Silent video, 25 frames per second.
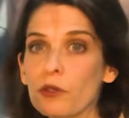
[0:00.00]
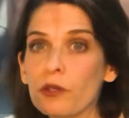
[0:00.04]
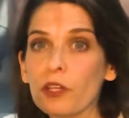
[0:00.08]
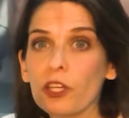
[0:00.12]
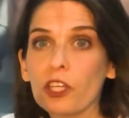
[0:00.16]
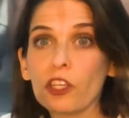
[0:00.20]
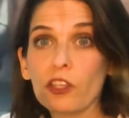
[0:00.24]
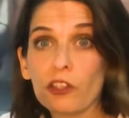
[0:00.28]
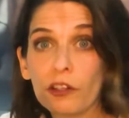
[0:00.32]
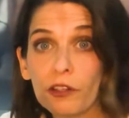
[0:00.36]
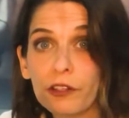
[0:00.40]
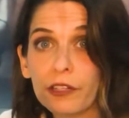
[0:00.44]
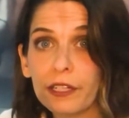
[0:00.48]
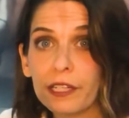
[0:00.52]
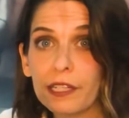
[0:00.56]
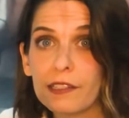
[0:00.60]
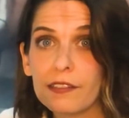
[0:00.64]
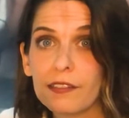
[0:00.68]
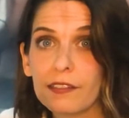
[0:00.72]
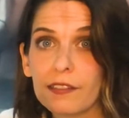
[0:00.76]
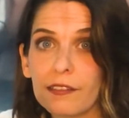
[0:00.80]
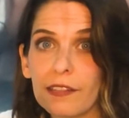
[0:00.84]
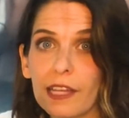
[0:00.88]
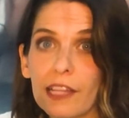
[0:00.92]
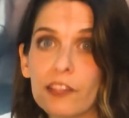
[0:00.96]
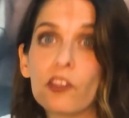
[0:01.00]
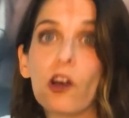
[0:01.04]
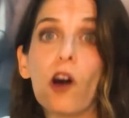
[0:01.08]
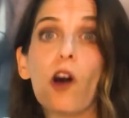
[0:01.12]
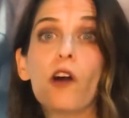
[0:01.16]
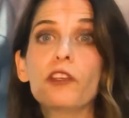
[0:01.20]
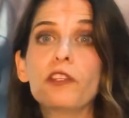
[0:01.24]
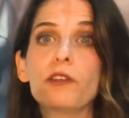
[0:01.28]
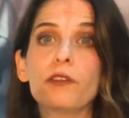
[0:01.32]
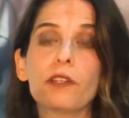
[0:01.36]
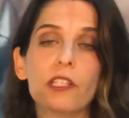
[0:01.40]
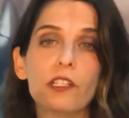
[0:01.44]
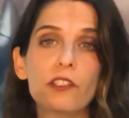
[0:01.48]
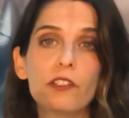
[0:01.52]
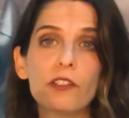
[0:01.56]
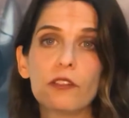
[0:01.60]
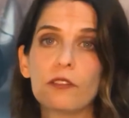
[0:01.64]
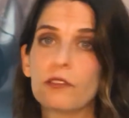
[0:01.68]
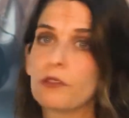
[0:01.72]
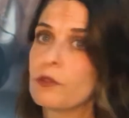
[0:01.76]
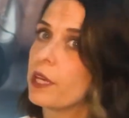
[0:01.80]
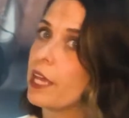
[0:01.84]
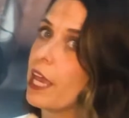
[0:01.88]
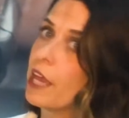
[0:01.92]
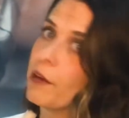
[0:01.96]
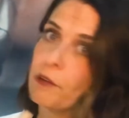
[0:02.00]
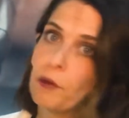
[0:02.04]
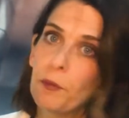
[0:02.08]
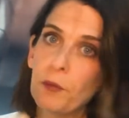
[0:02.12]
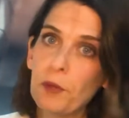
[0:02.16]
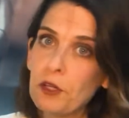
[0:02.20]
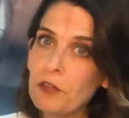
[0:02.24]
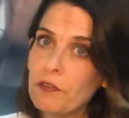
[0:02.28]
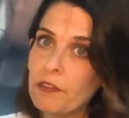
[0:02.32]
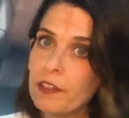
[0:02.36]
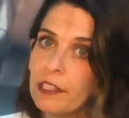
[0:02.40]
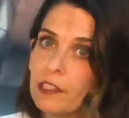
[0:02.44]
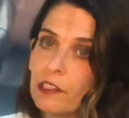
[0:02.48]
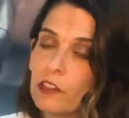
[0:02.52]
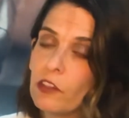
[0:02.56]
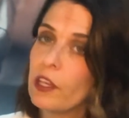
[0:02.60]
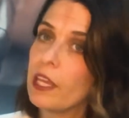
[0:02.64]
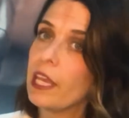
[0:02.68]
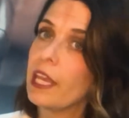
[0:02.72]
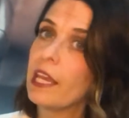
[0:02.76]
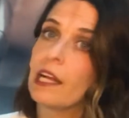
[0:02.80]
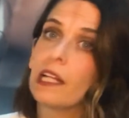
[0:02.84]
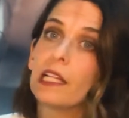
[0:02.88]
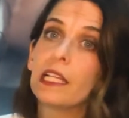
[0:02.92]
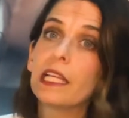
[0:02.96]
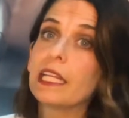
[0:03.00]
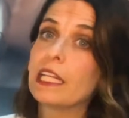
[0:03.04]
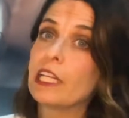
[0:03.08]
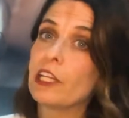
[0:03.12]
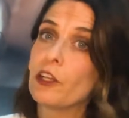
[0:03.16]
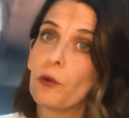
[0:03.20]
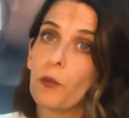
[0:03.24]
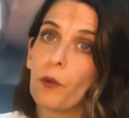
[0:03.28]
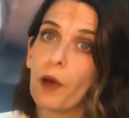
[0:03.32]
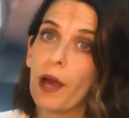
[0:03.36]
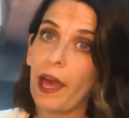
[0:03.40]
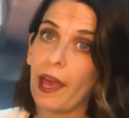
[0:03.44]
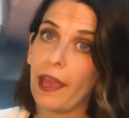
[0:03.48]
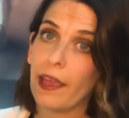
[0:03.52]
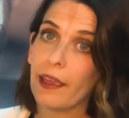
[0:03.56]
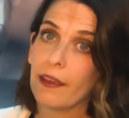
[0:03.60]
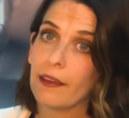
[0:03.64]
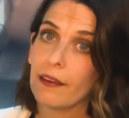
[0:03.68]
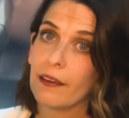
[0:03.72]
to cure it? That's all you can do. You can't remove it, you can't clean it away.